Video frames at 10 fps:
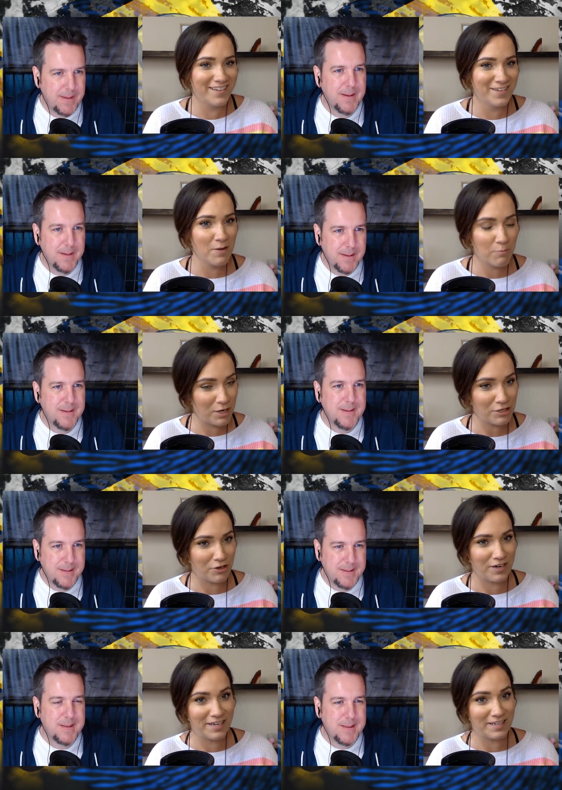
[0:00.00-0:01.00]
Speaker 1: pretty sure he didn't
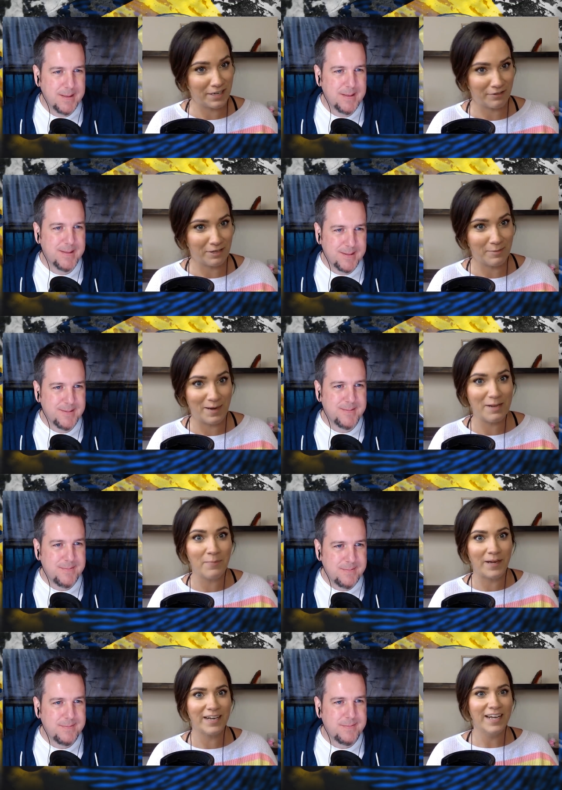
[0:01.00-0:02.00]
kill anybody, but
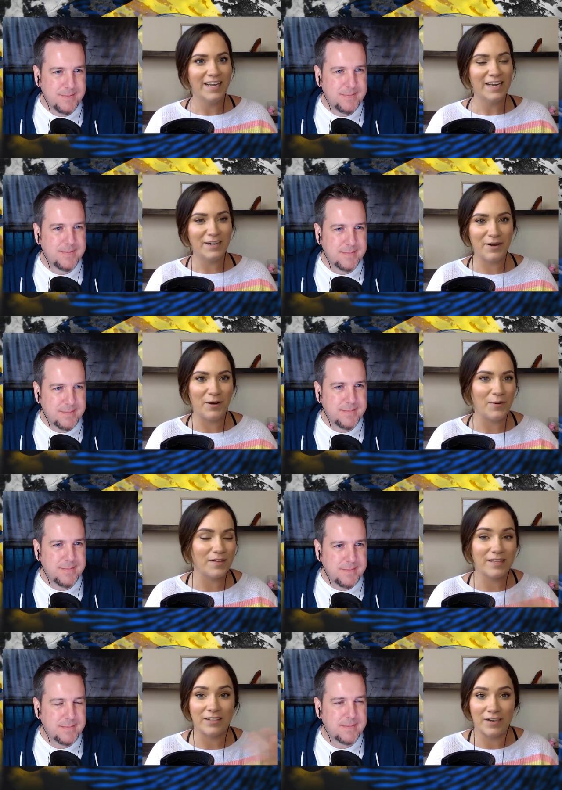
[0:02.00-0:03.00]
you know, there
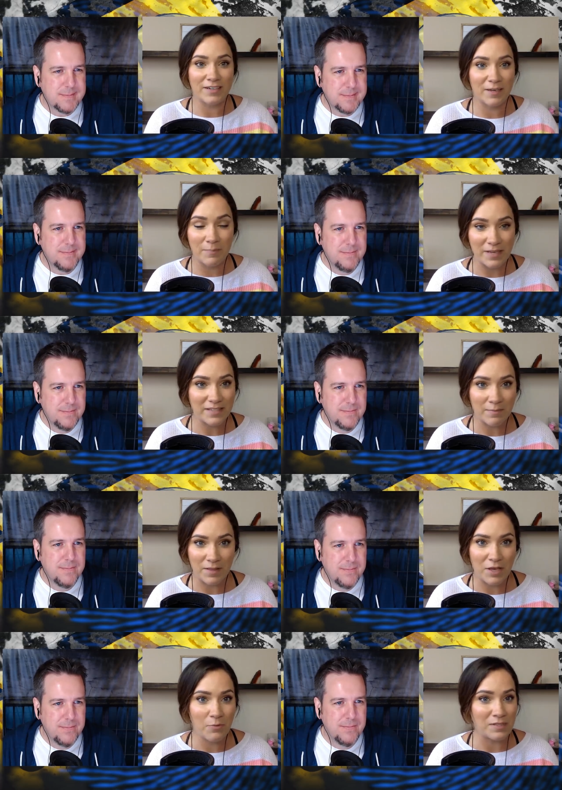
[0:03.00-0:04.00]
ended up being something he was
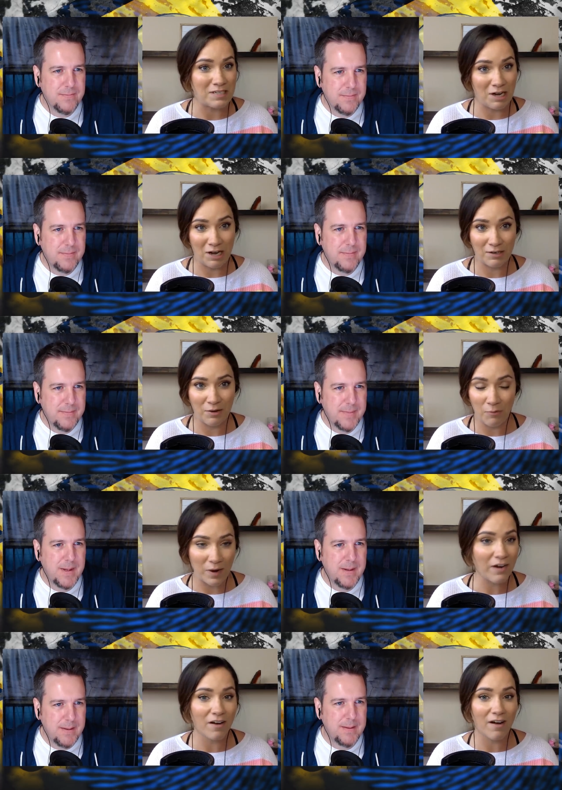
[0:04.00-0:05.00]
not aware
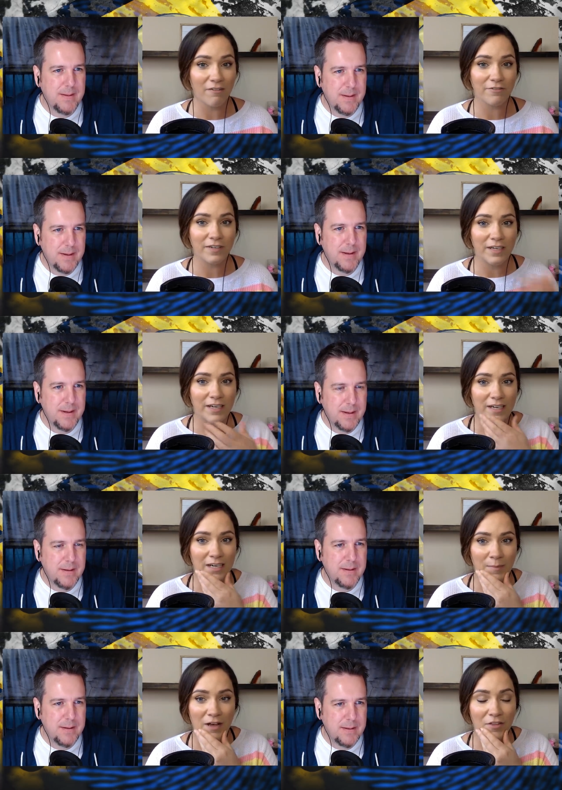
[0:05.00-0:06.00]
of. Um, I thought it
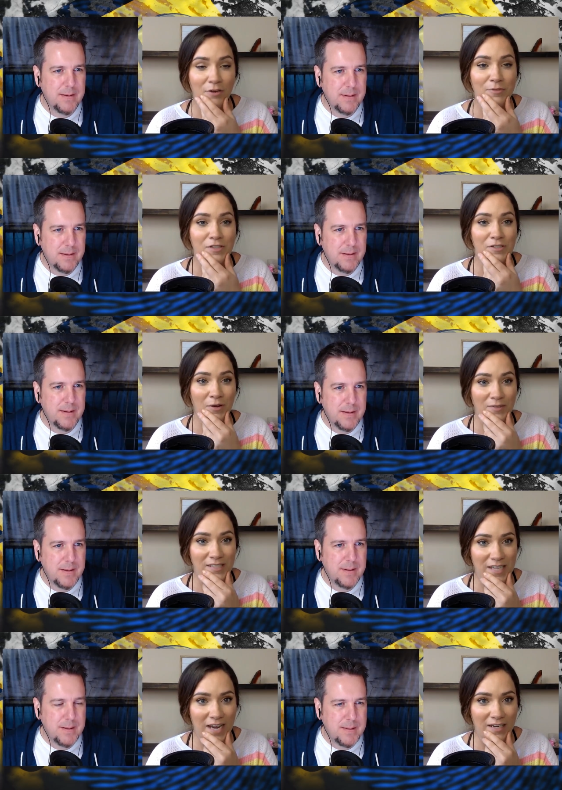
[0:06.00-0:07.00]
was so insane, and I
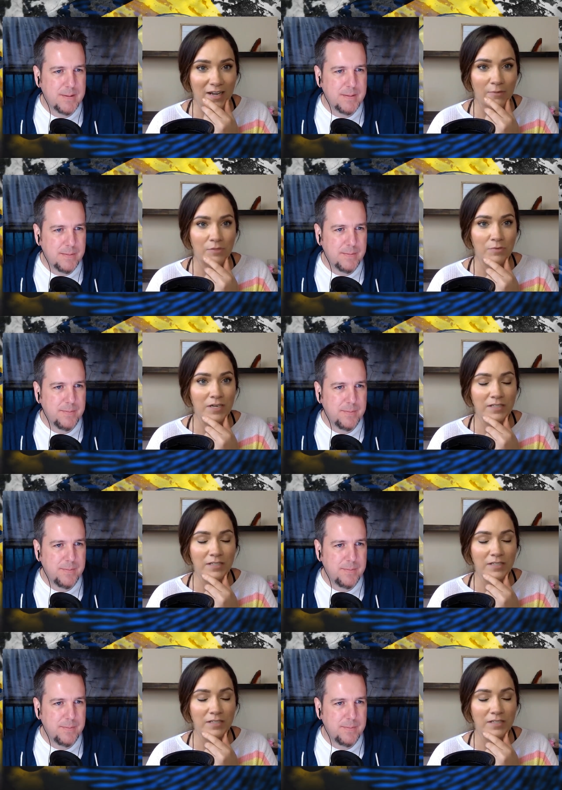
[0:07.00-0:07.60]
was reading deeper